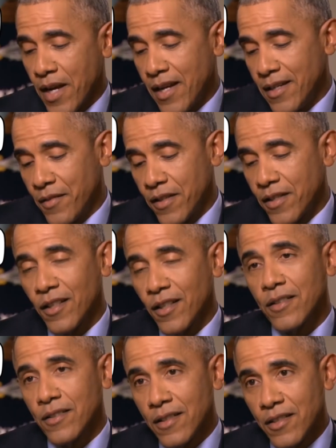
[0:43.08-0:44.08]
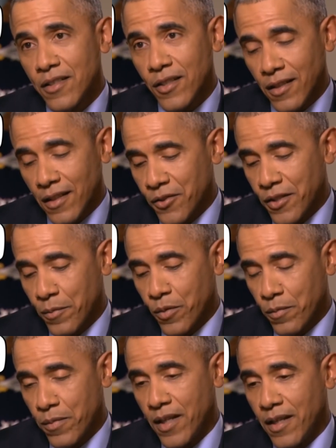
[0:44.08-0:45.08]
My definition of
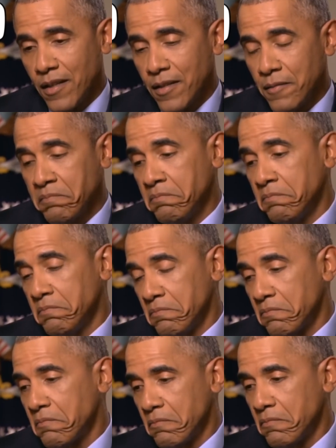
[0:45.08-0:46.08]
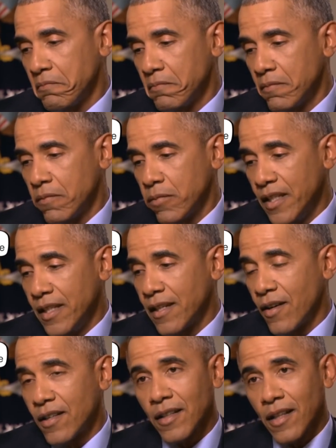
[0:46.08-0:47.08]
leadership would be
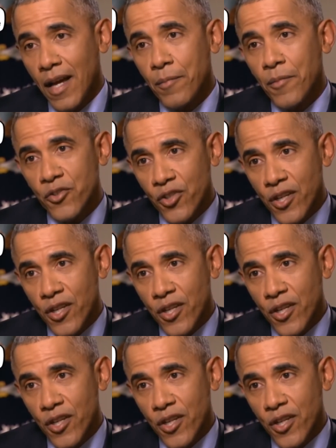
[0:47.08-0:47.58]
leading on climate